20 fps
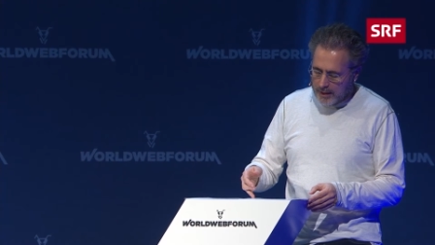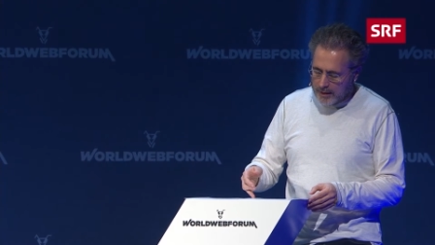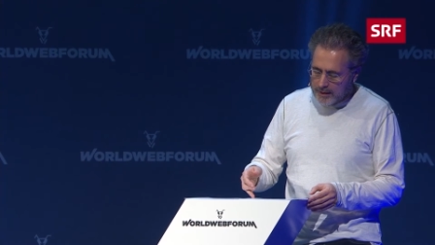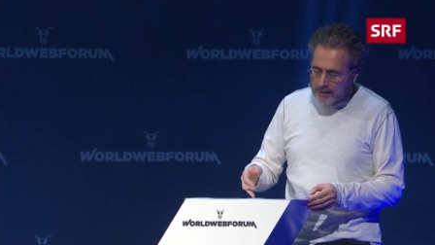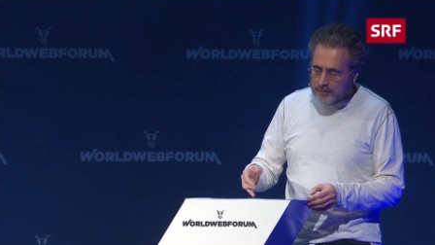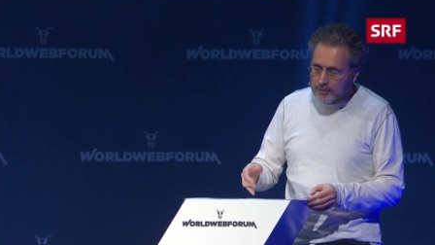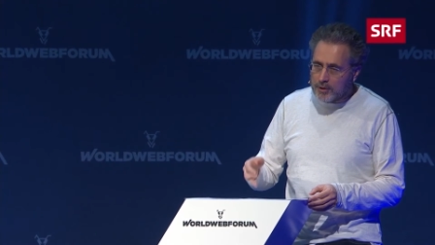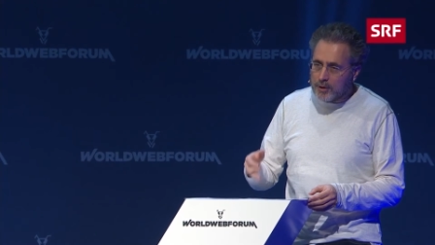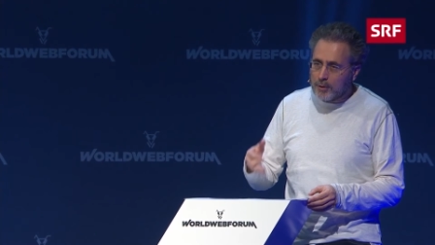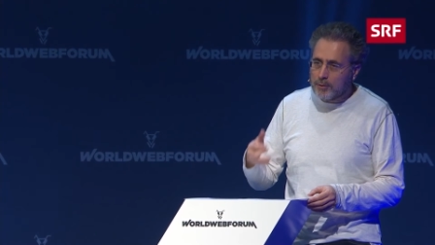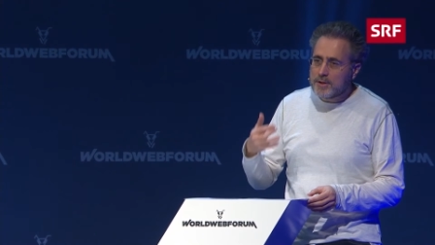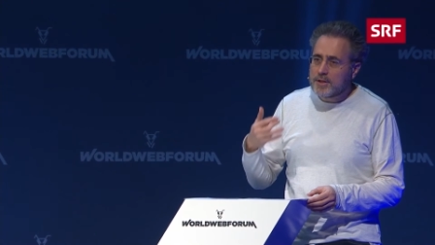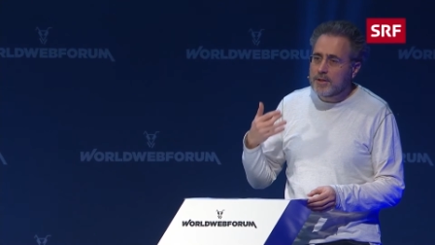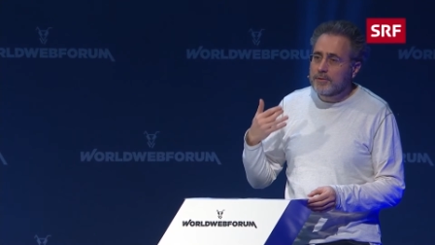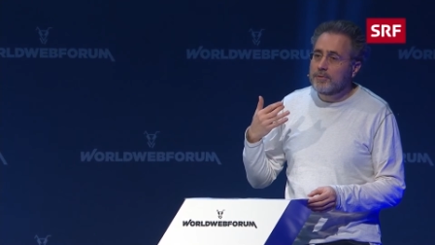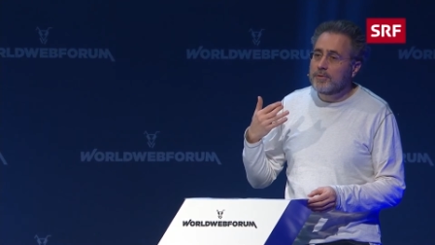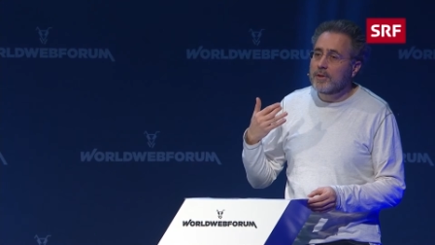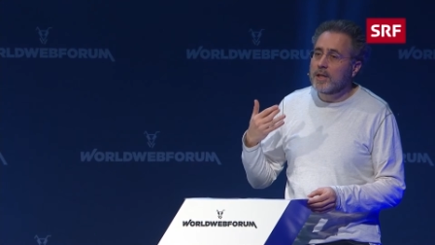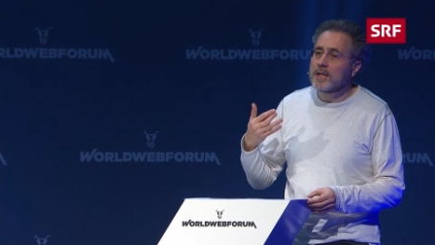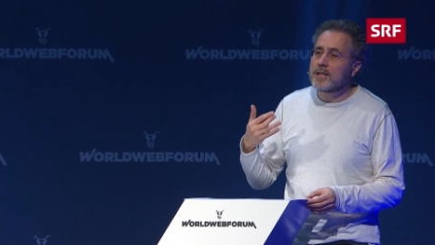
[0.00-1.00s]
even though it's a
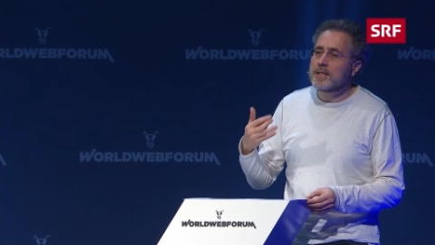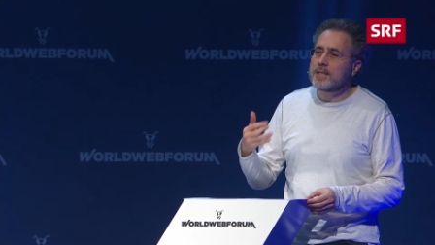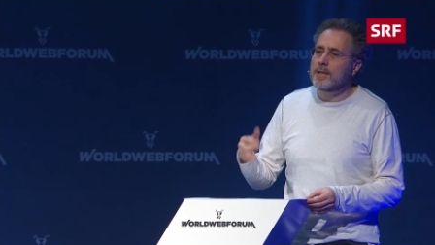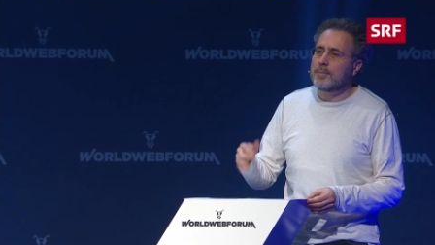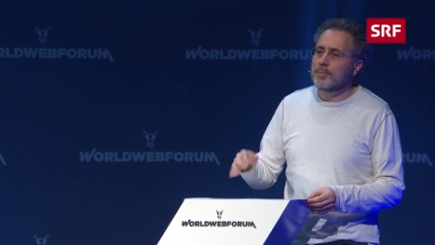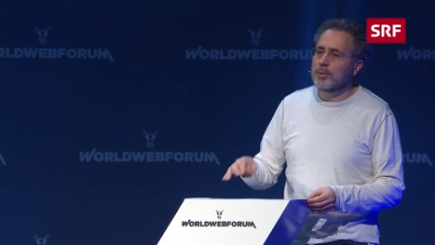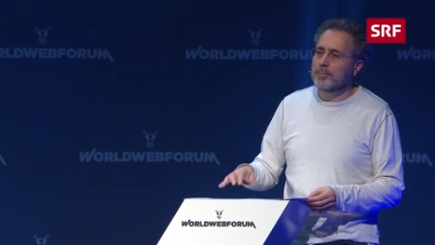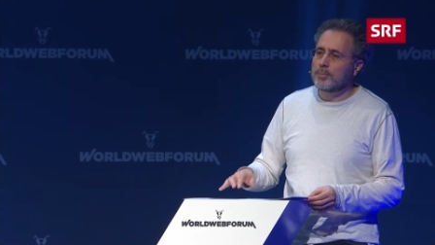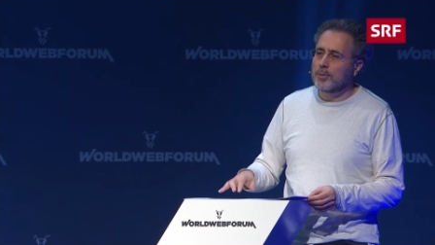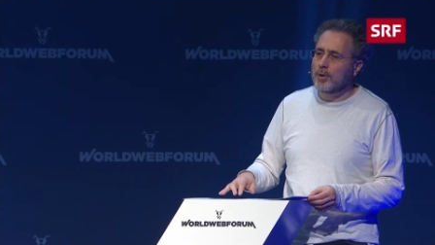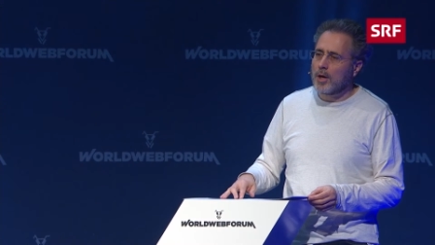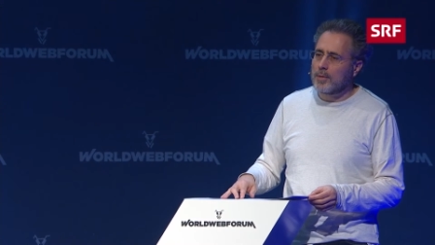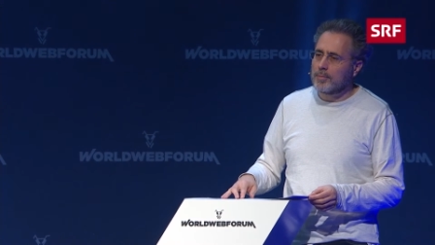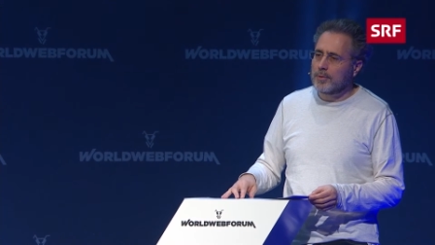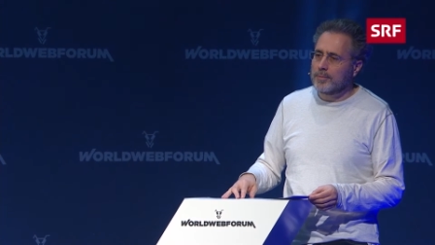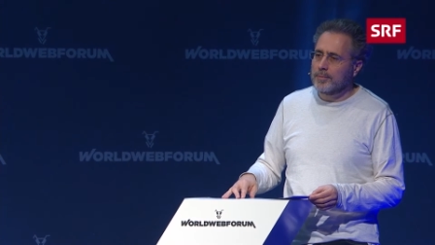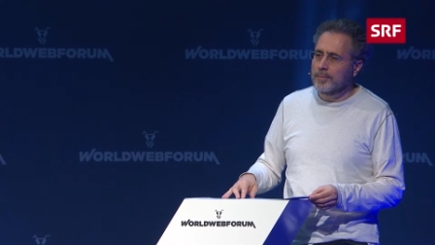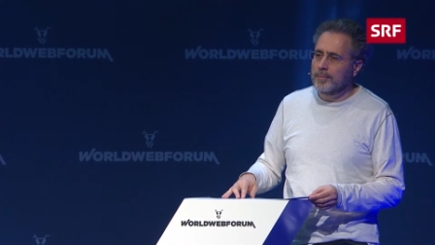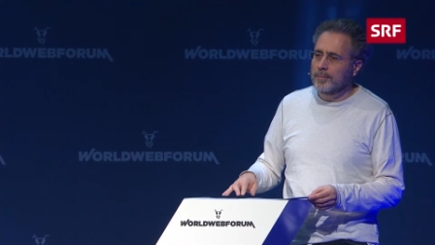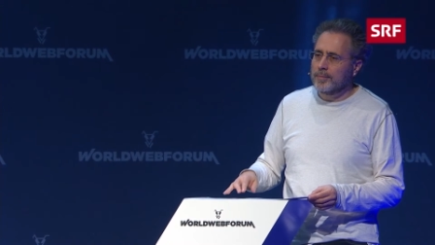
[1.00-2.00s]
very simple
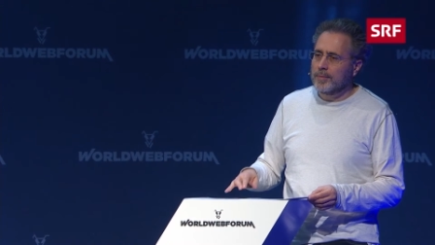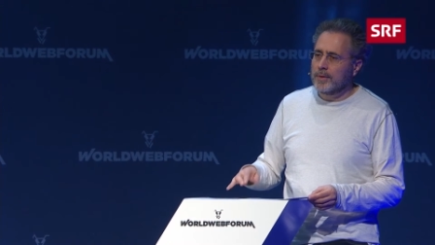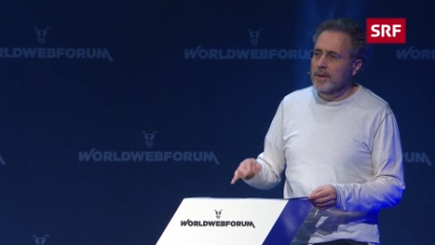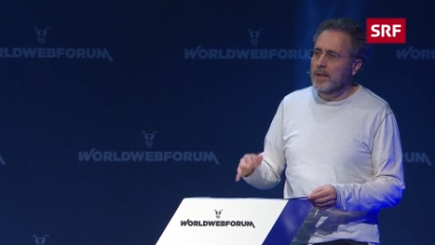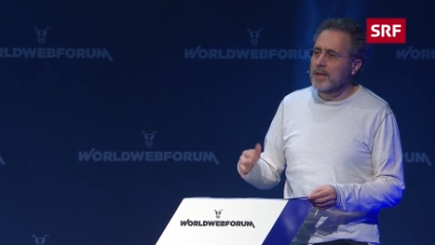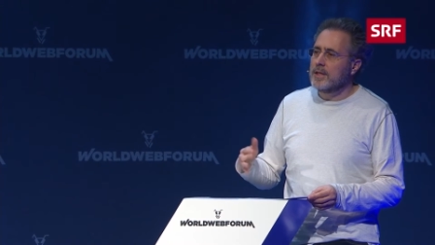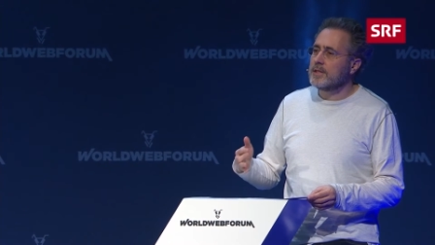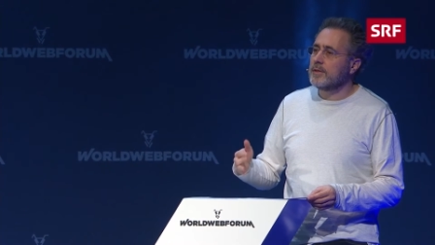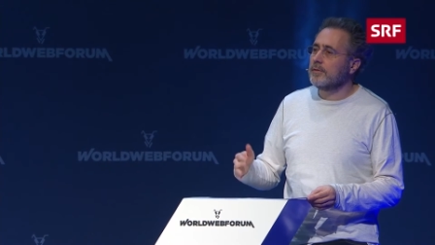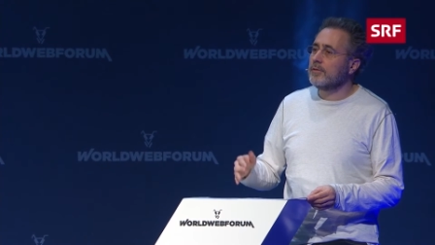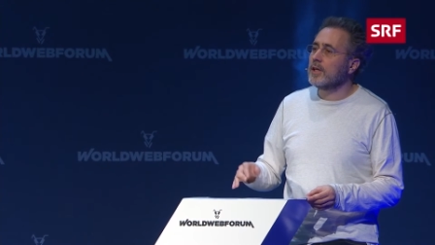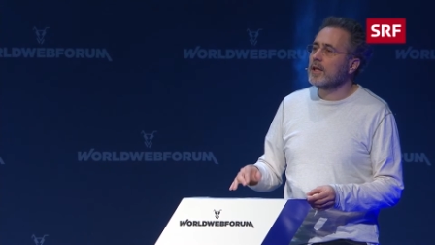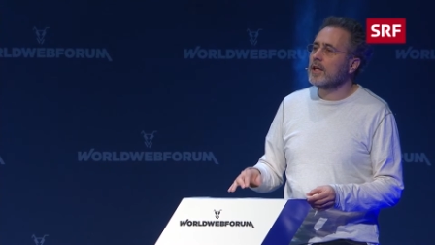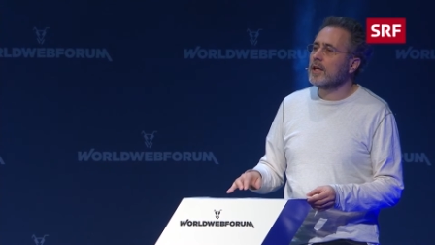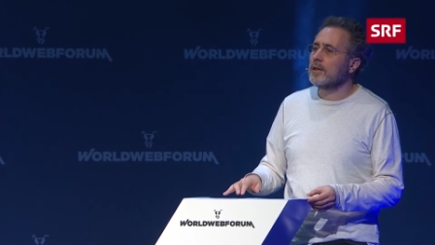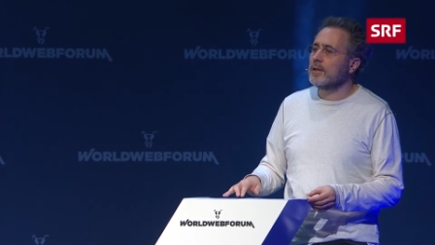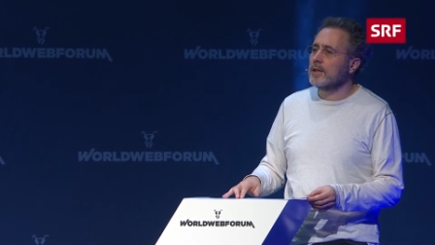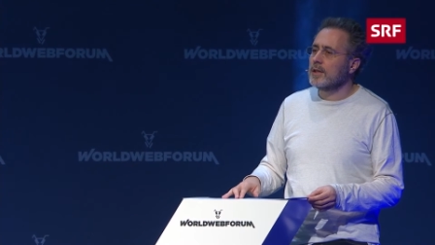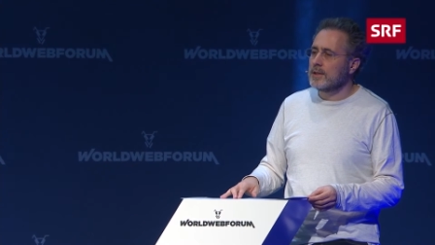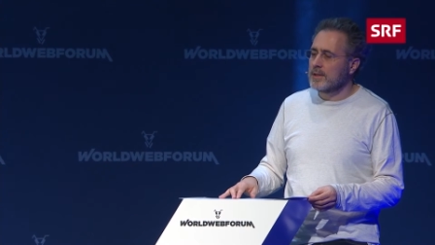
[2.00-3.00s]
problem, is a very
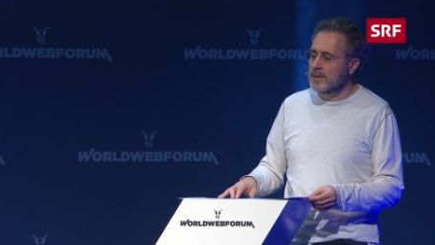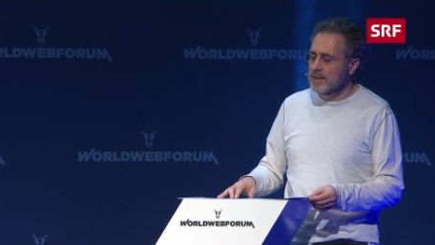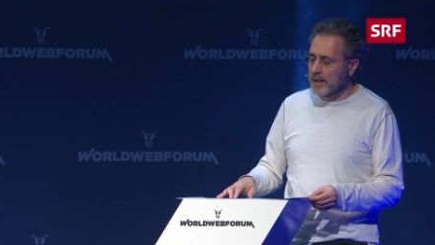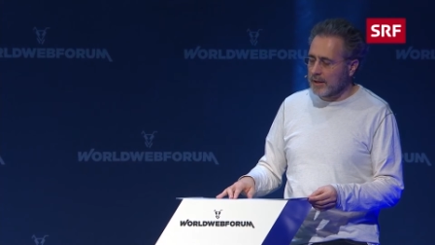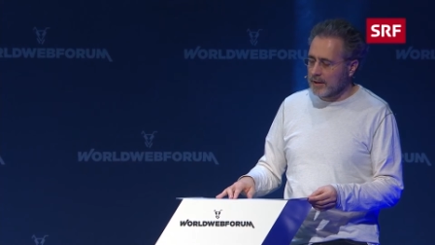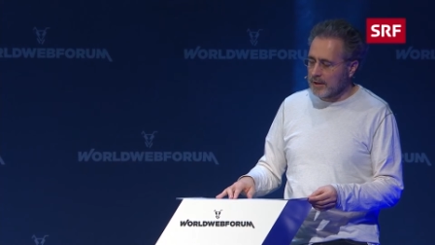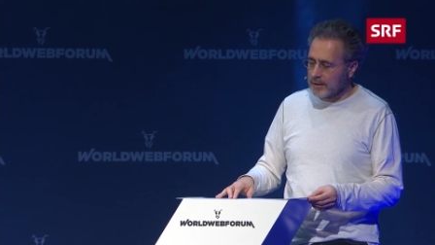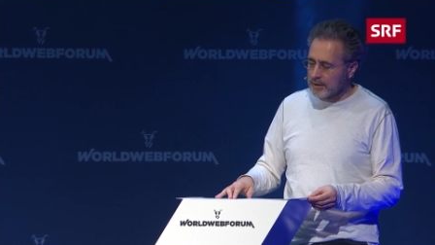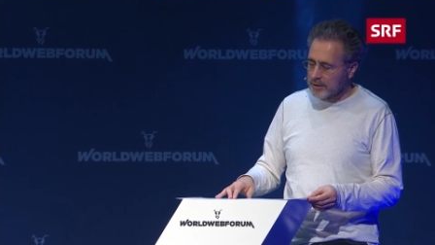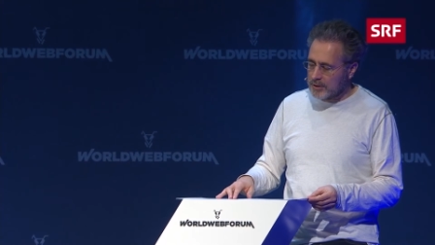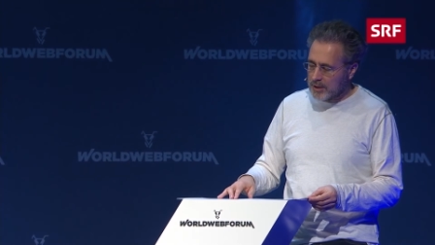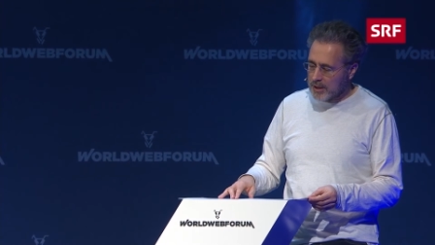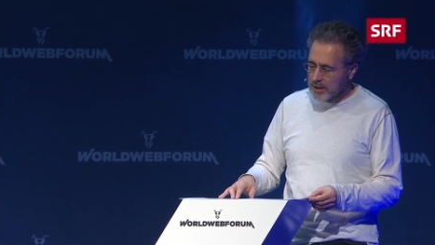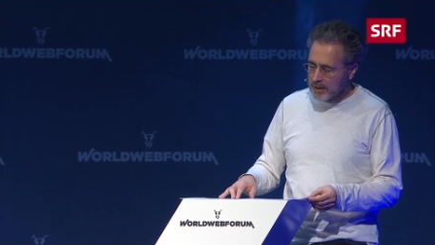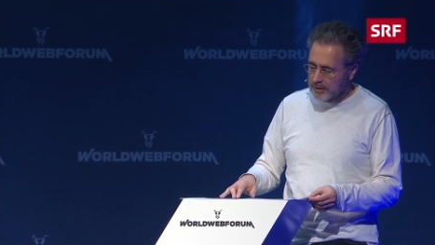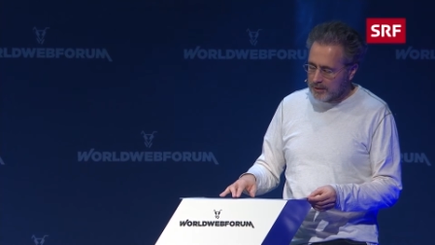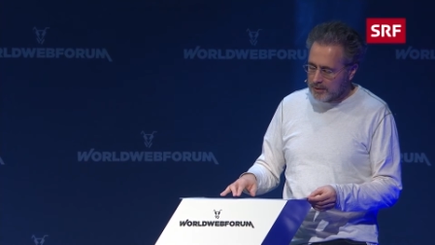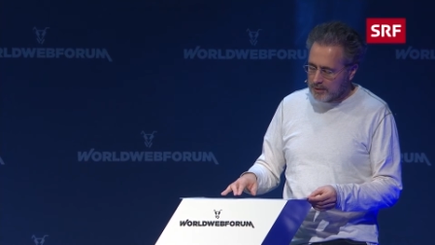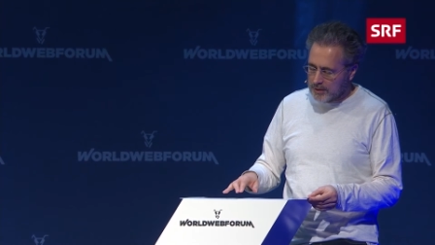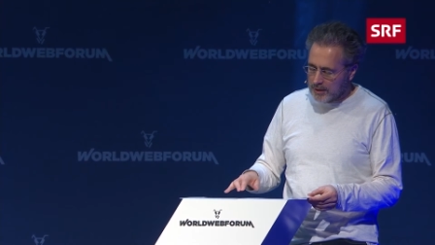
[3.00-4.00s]
hard technical
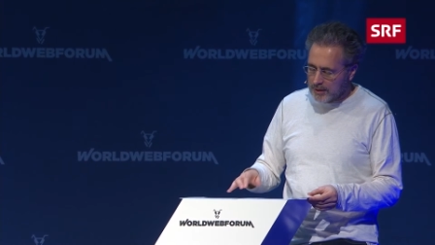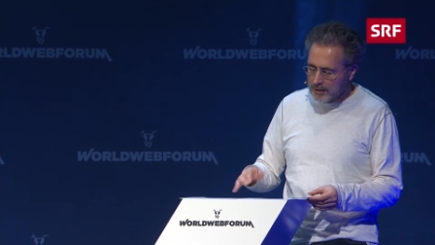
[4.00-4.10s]
challenge.